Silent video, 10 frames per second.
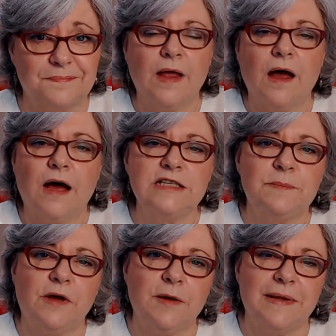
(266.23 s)
I spoke
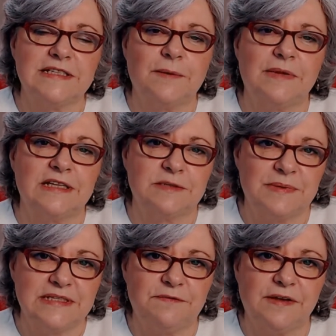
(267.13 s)
about some of the
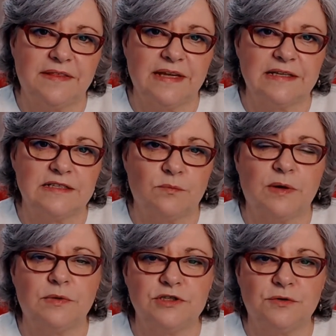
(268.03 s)
specific things that we were
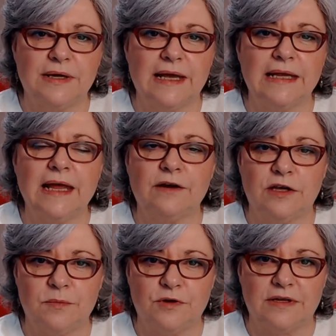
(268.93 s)
doing in our
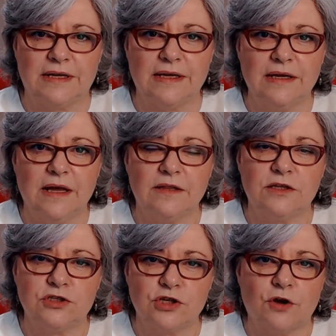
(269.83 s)
community that
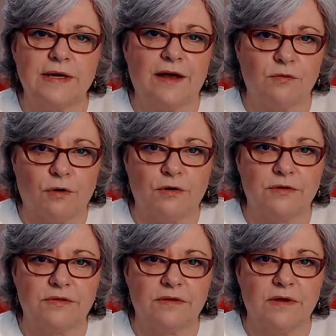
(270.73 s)
showed our growth.
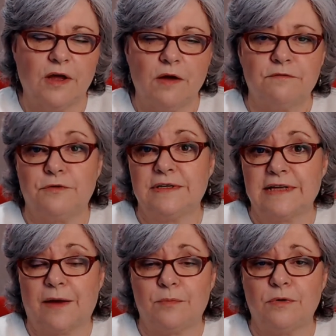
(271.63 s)
For
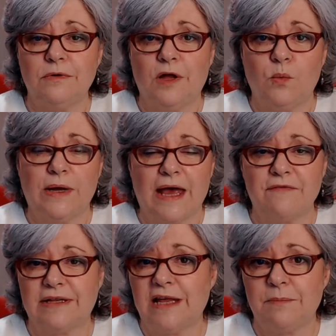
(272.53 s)
example, we have a
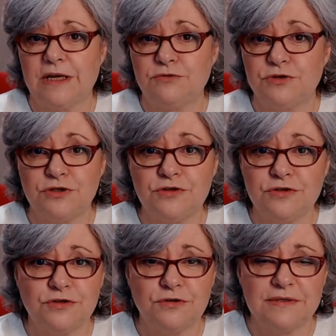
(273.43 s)
Let Me Introduce You
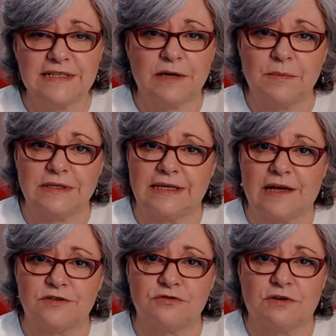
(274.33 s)
To segment in our
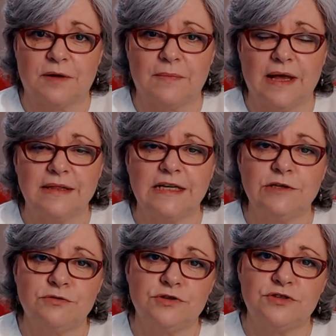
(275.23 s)
stream that
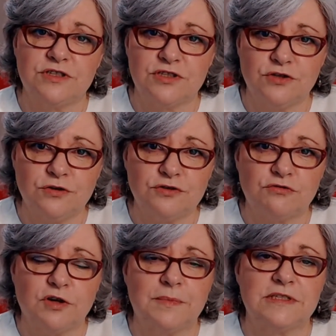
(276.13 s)
introduces new
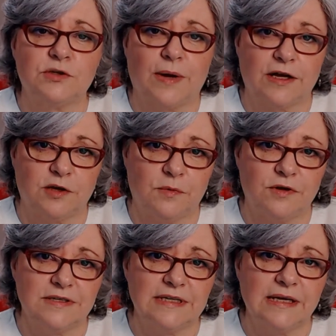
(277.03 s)
streamers to our
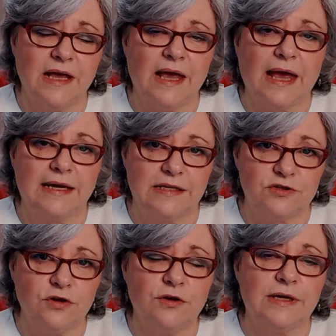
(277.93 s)
community, and in
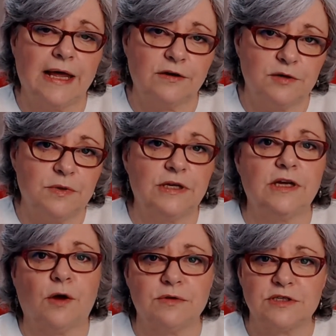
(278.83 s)
turn our community go
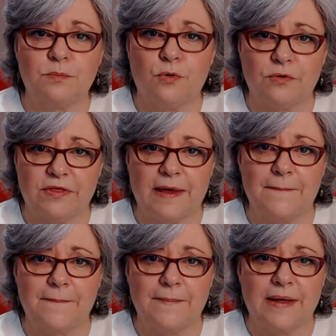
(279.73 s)
and support them.
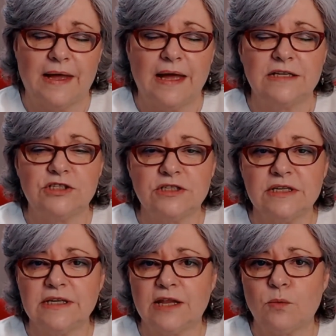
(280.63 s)
It's just
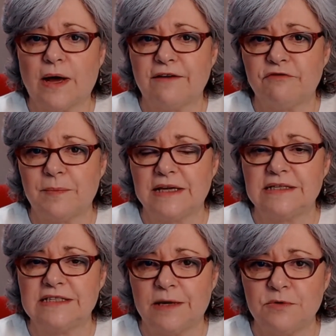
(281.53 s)
another way for me to
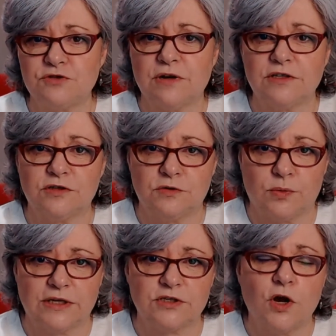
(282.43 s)
demonstrate to
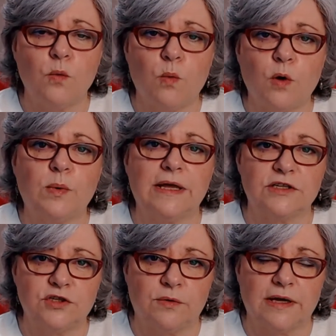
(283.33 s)
Twitch what we are
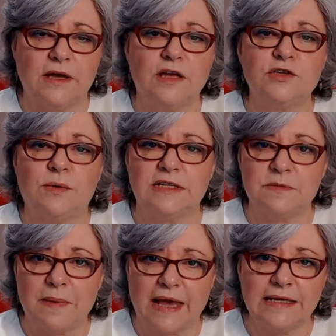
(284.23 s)
doing to
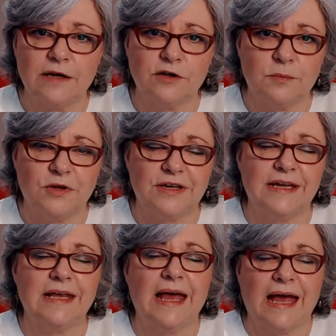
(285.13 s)
expand our community
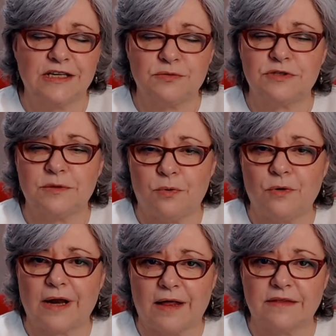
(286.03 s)
and to support
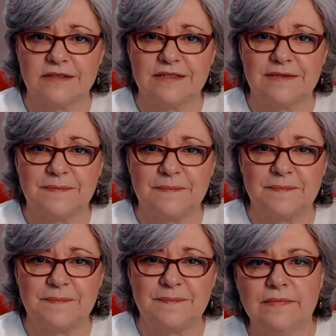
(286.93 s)
others.
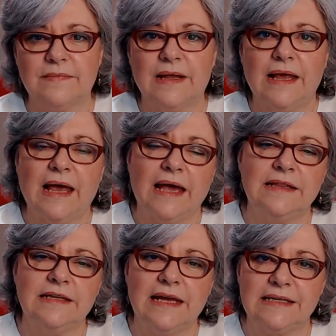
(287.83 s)
In the
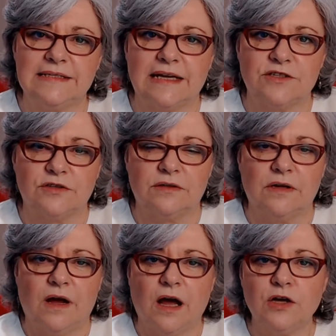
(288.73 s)
next section,
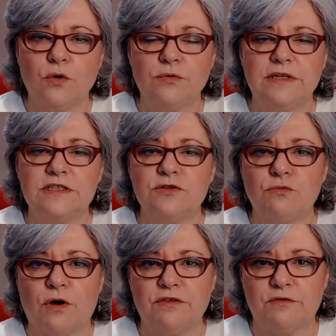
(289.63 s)
I called this the
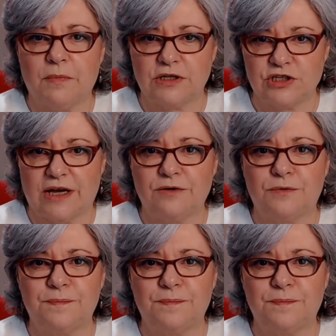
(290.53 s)
growth of my channel.